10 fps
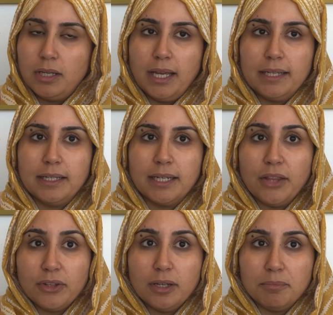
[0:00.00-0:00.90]
And
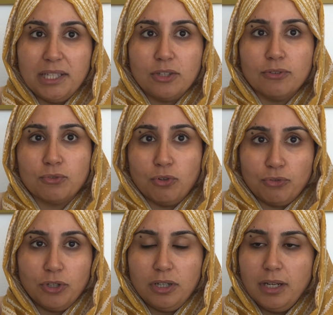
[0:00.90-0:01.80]
another meaning of
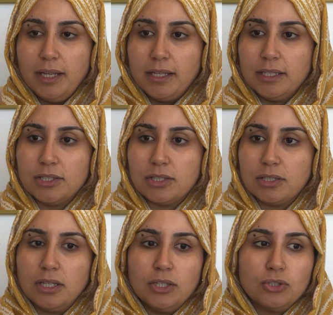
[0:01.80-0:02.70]
kufr
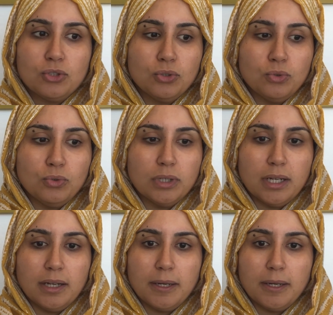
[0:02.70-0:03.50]
is to